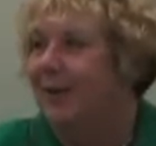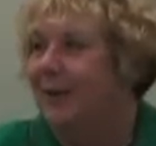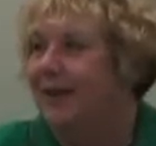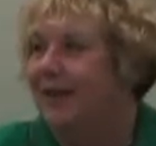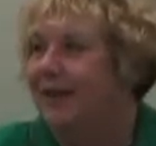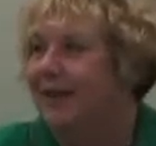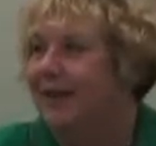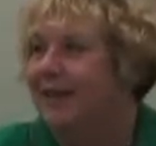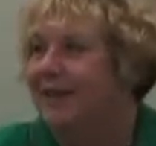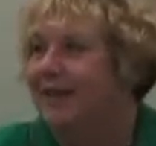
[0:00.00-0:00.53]
but
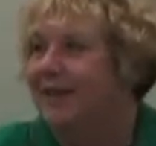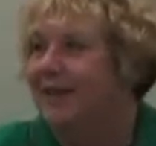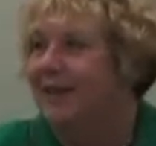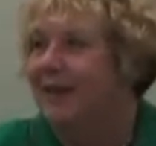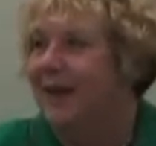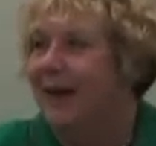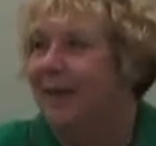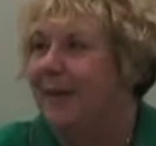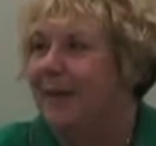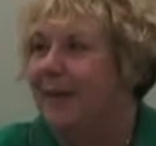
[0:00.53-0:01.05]
at least his
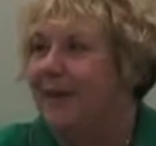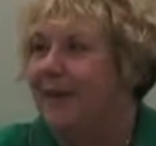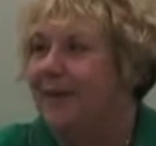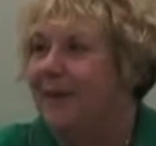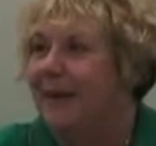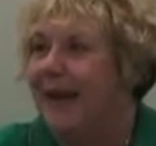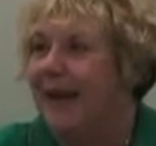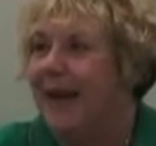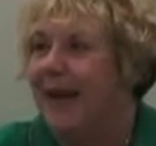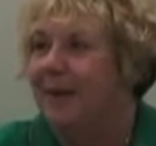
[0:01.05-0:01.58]
family could
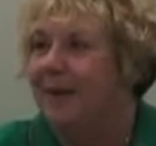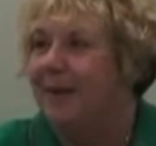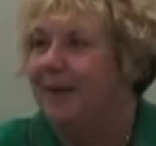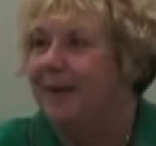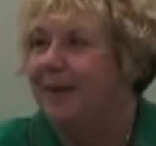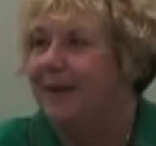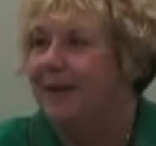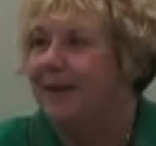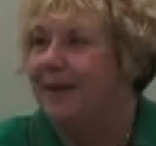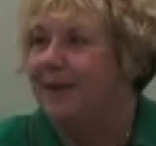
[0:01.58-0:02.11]
be happy
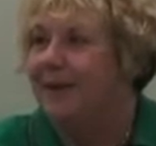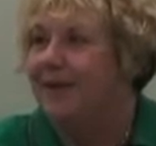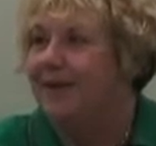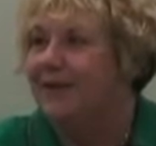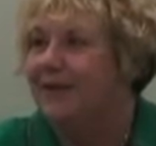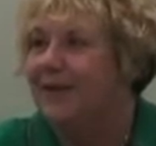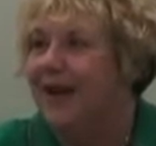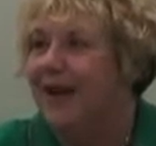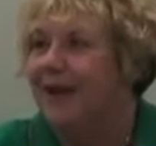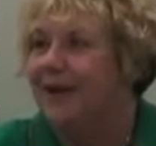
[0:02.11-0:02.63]
that he was
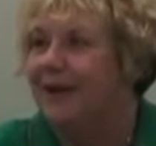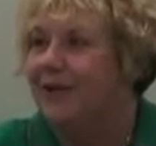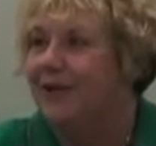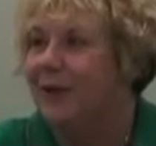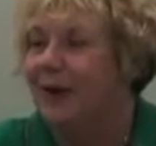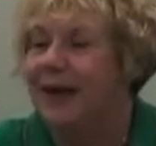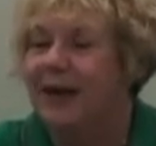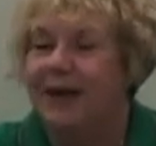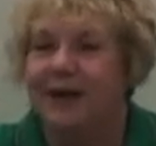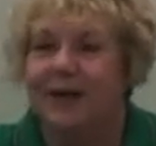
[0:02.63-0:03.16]
not a
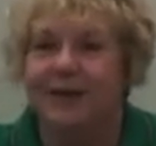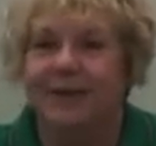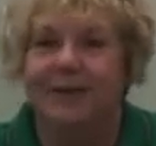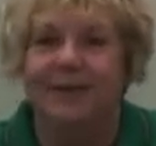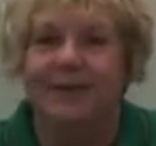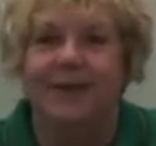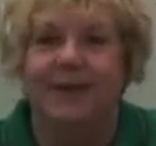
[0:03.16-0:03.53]
traitor.